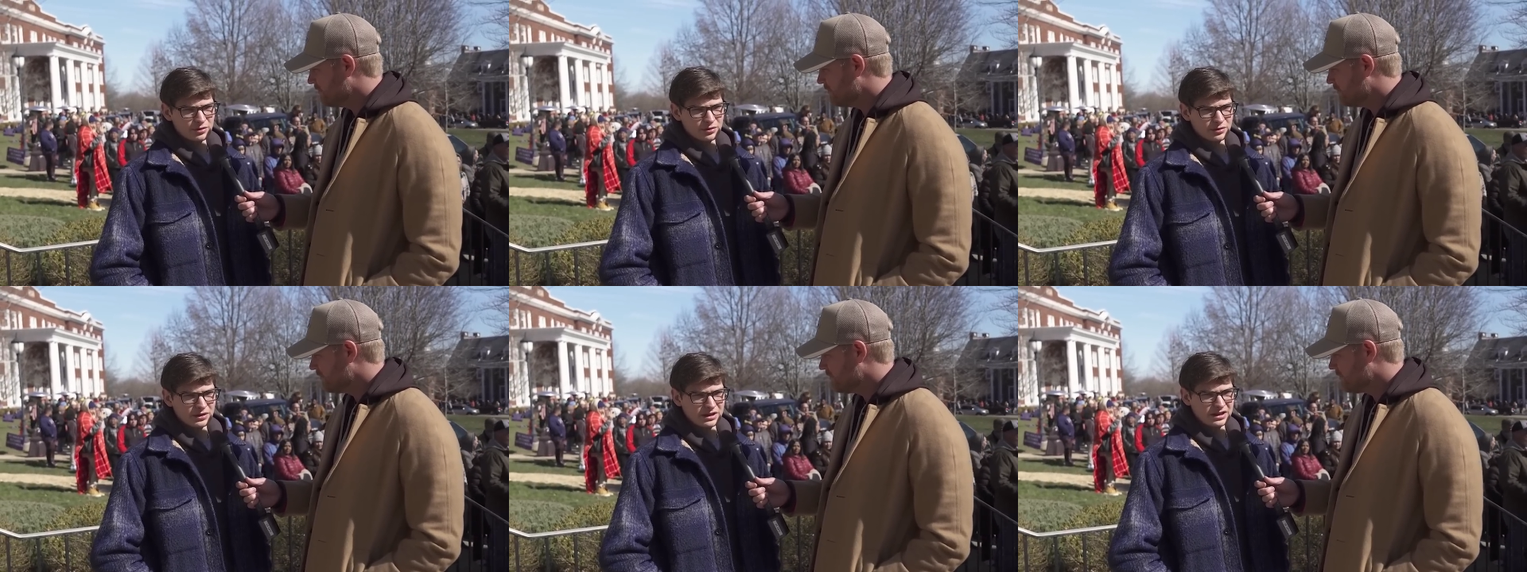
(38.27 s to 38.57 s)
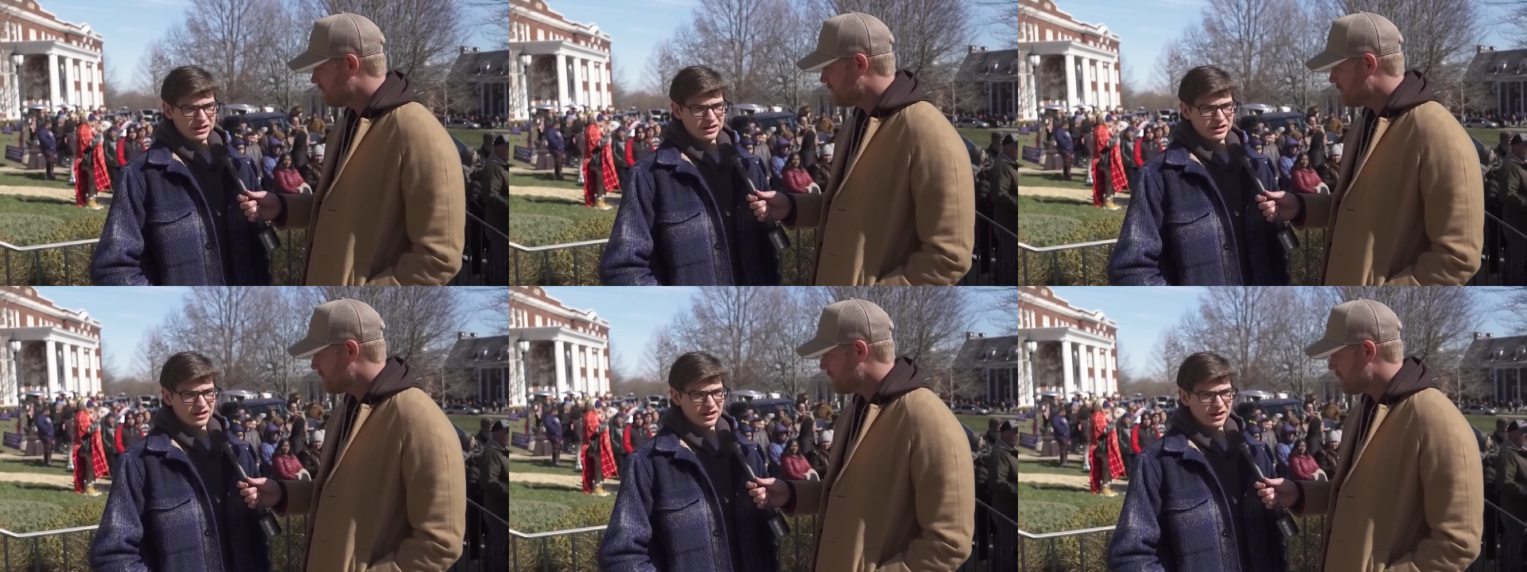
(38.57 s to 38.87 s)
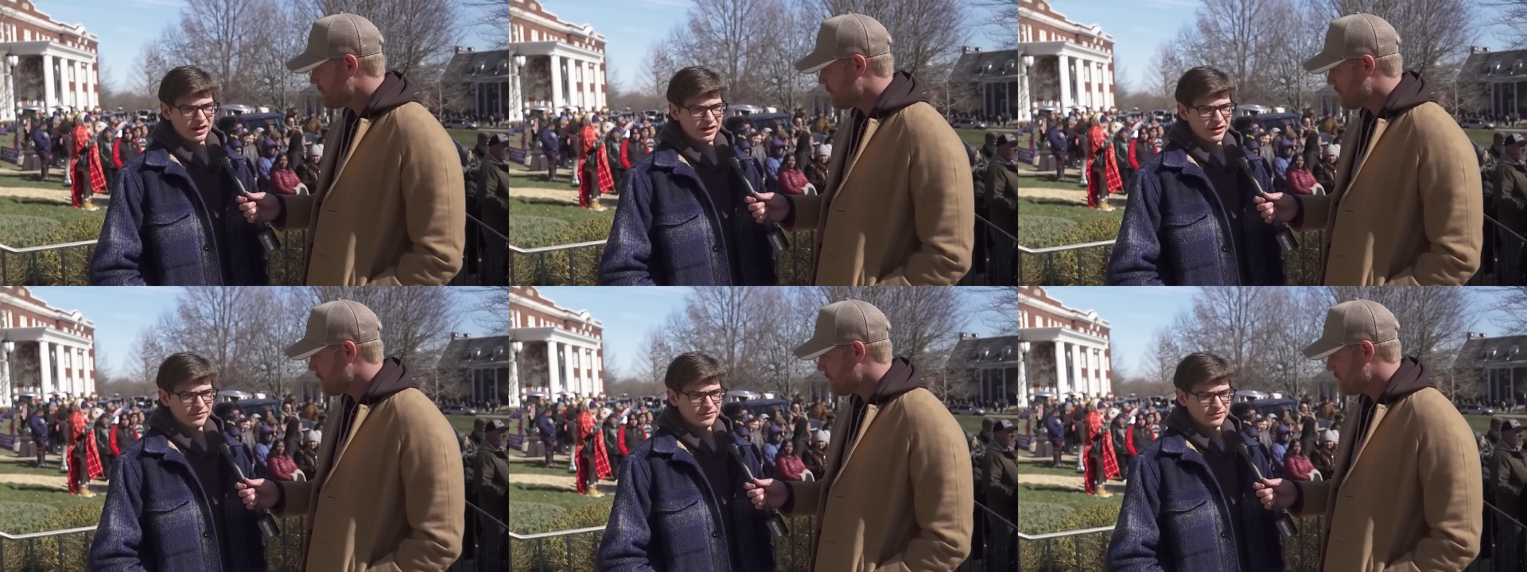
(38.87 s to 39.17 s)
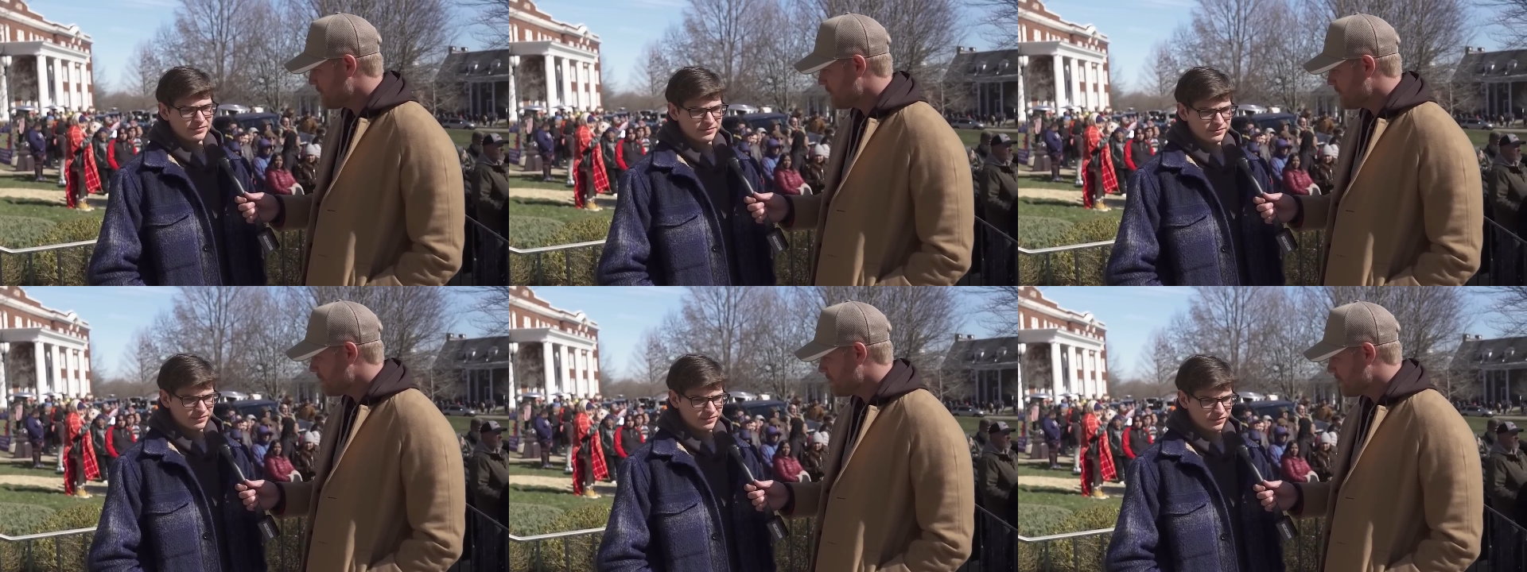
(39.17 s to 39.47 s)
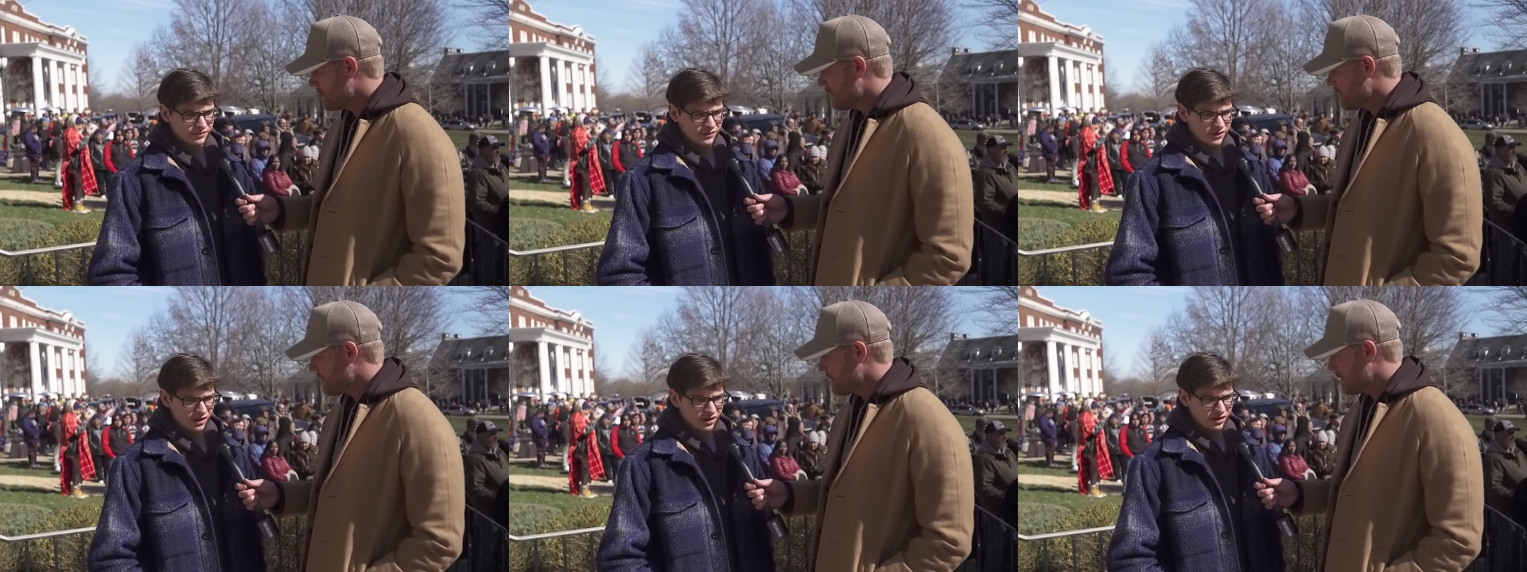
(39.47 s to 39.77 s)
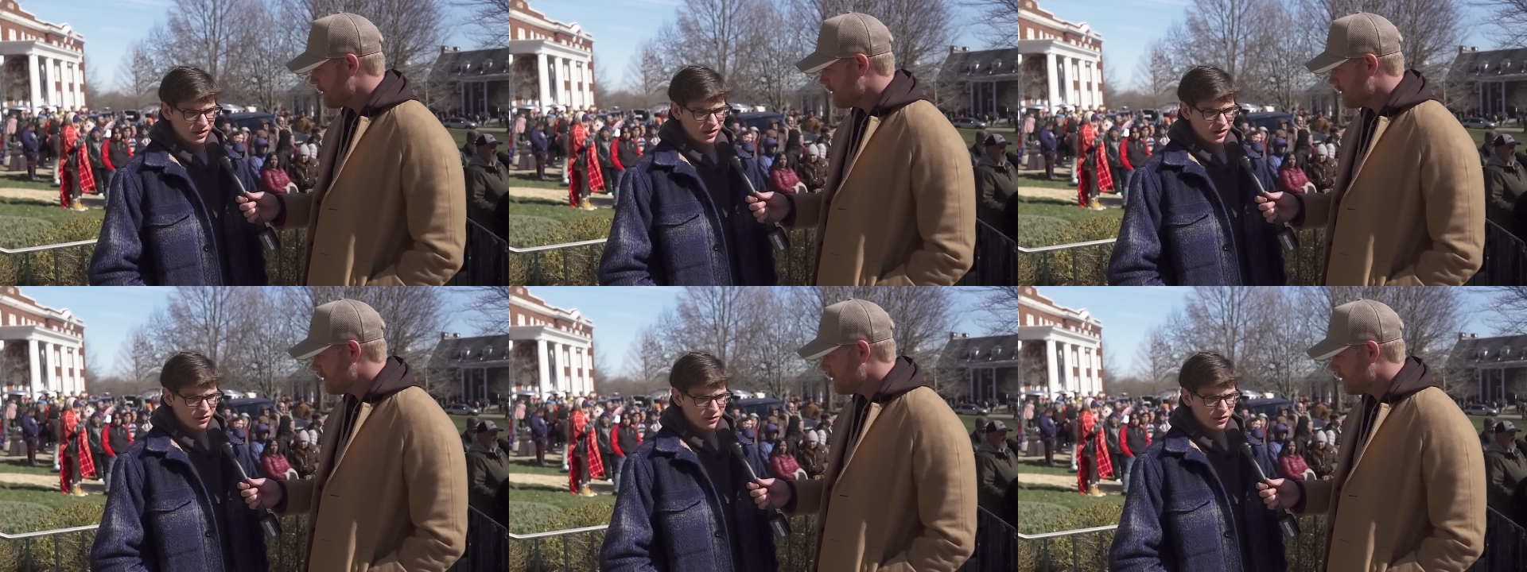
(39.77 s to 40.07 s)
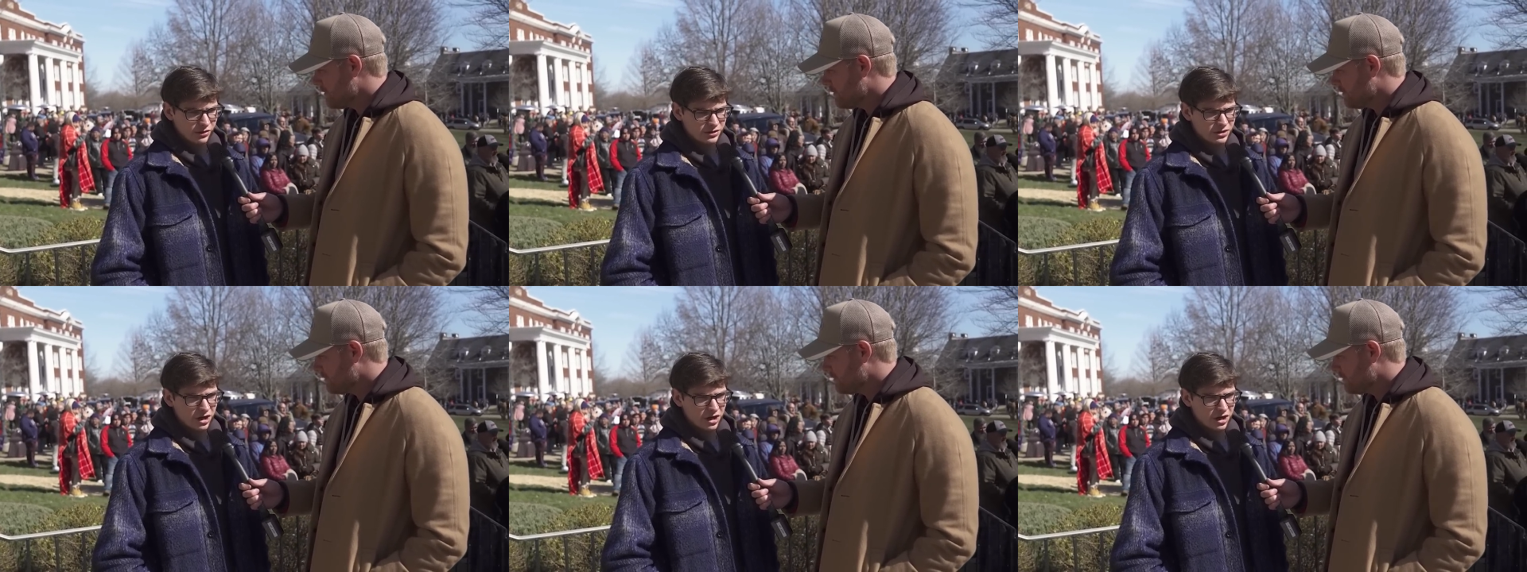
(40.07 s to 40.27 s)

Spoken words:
We were